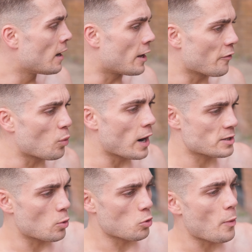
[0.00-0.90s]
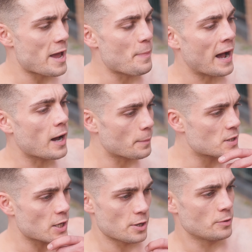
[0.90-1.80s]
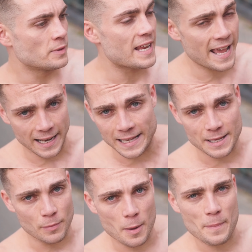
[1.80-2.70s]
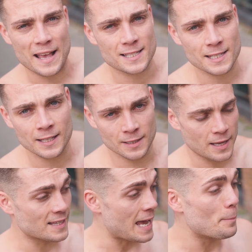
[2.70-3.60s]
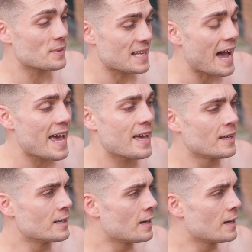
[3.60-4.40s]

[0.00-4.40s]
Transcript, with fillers: And I've worked it all the way back up to nearly my best attempts at it.